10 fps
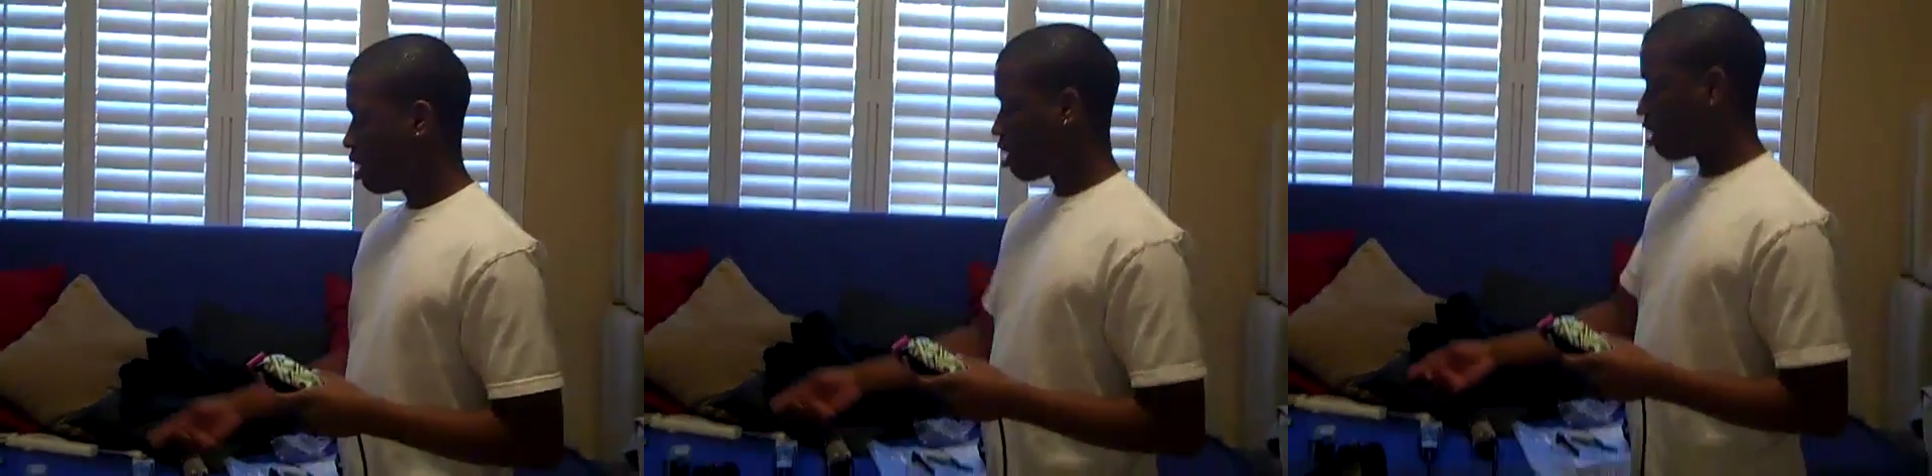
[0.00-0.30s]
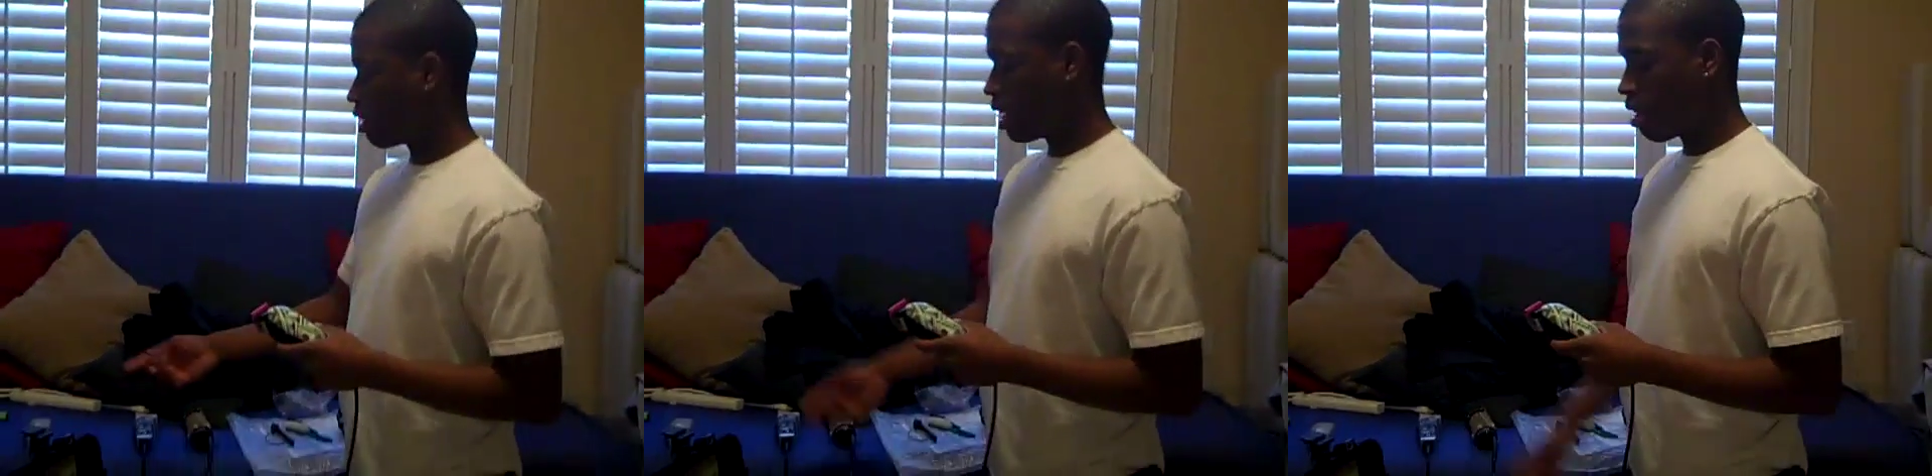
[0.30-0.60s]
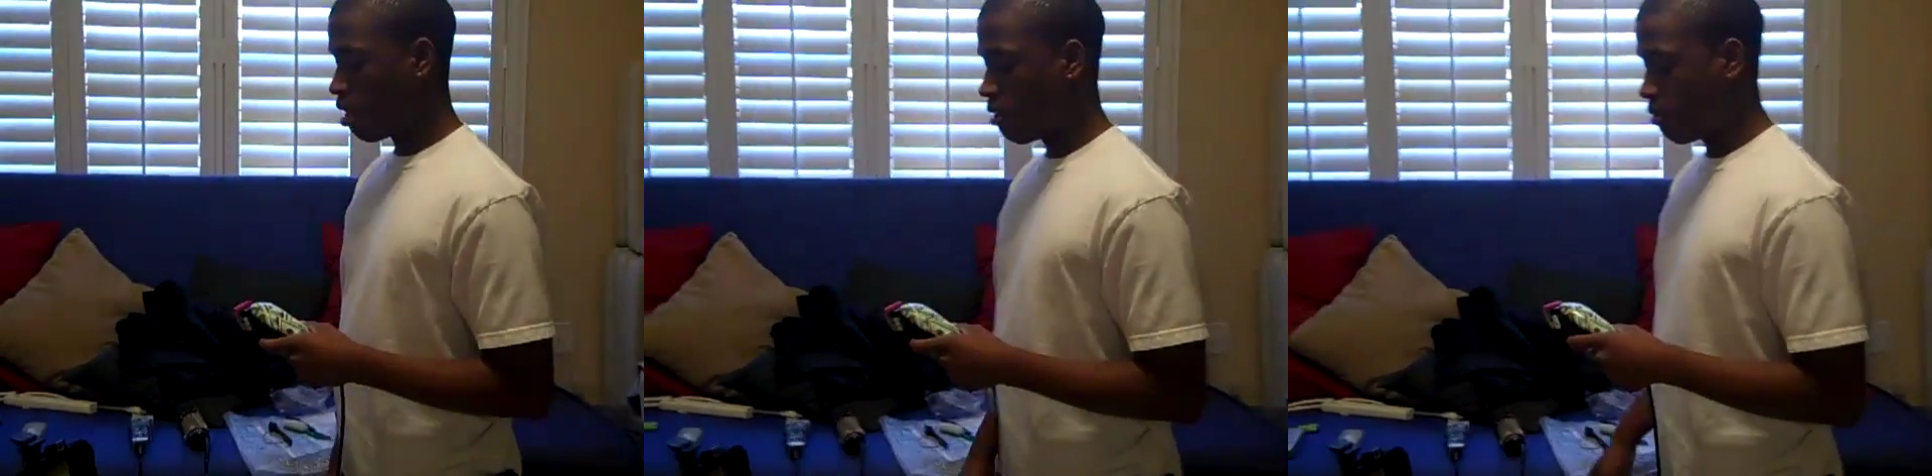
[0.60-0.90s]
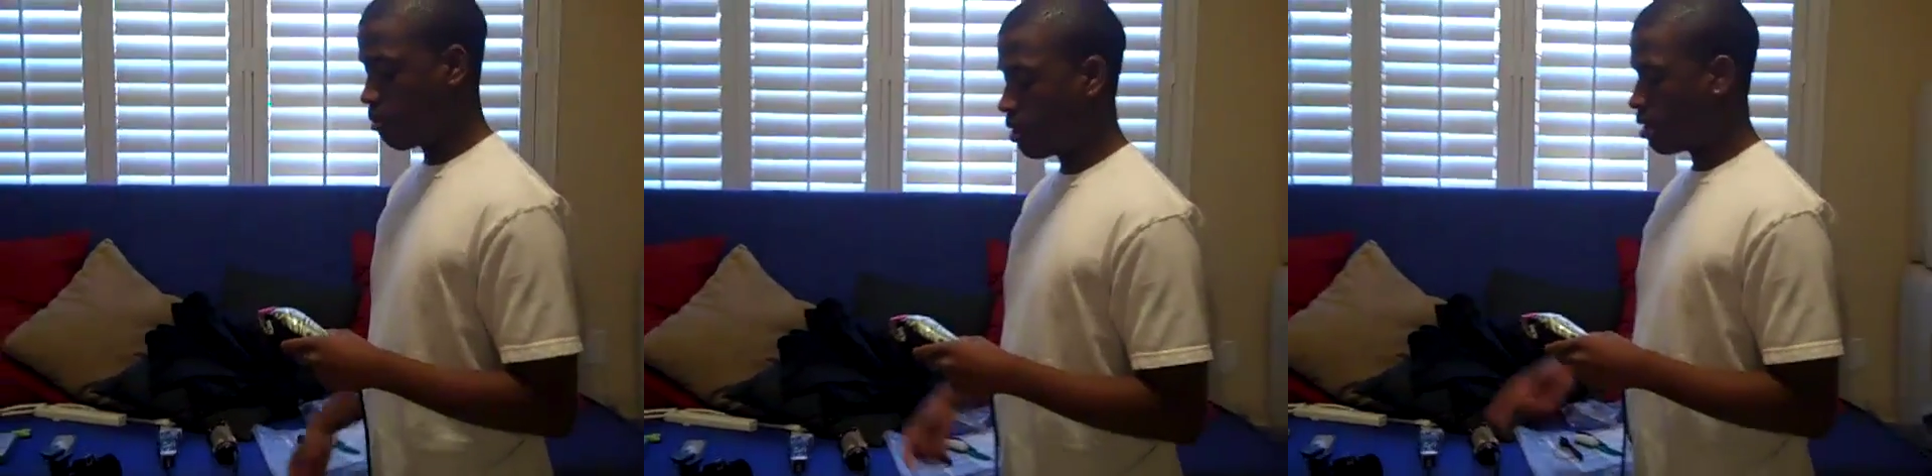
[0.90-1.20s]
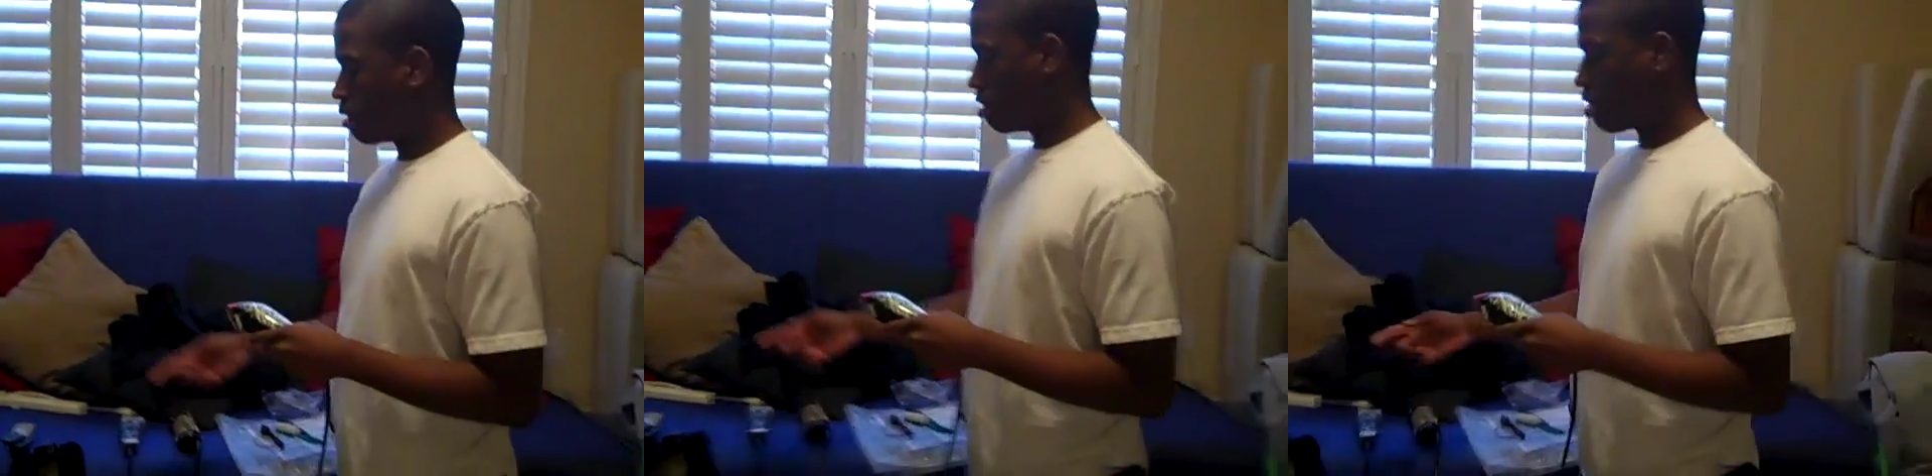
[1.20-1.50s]
cut all that hair off
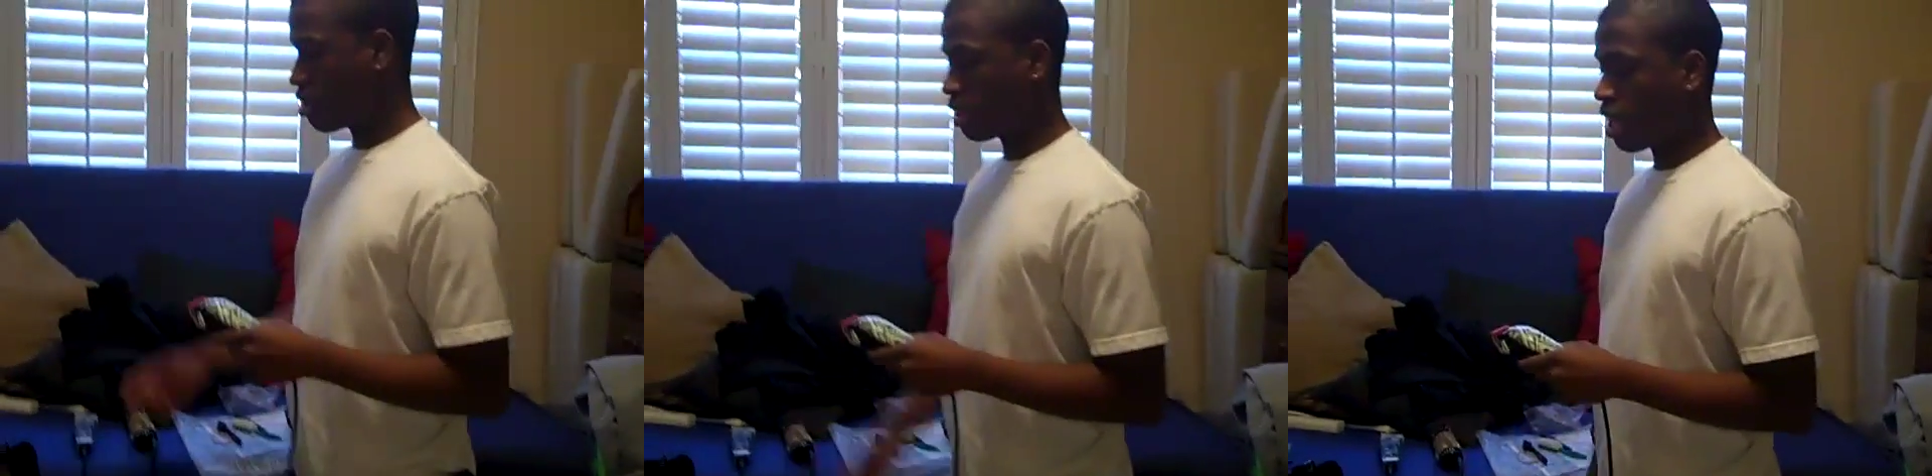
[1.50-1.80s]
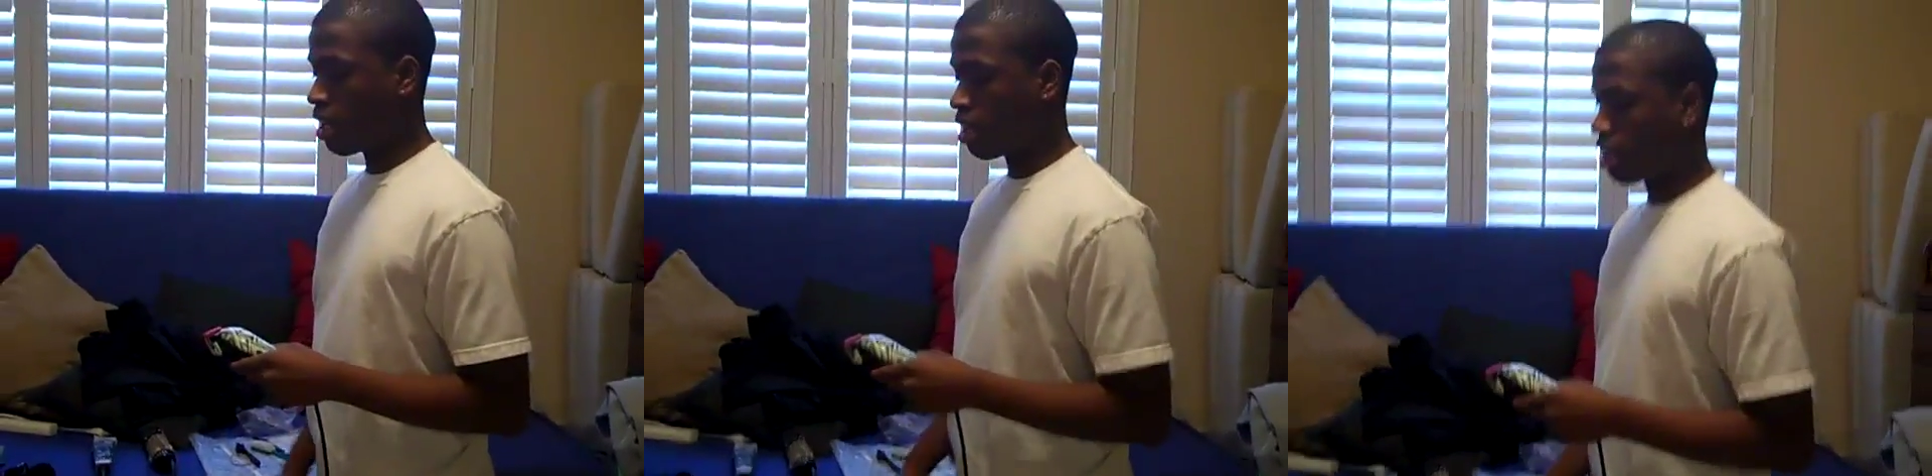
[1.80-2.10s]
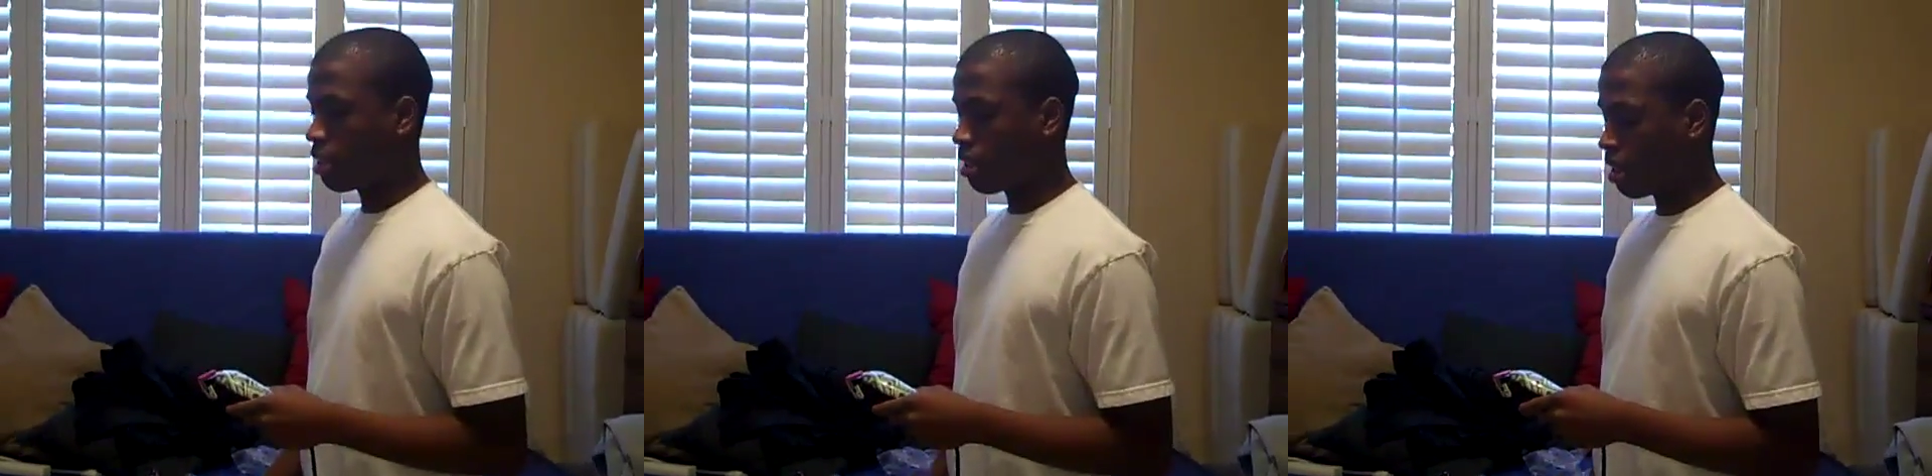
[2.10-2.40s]
with just your liner.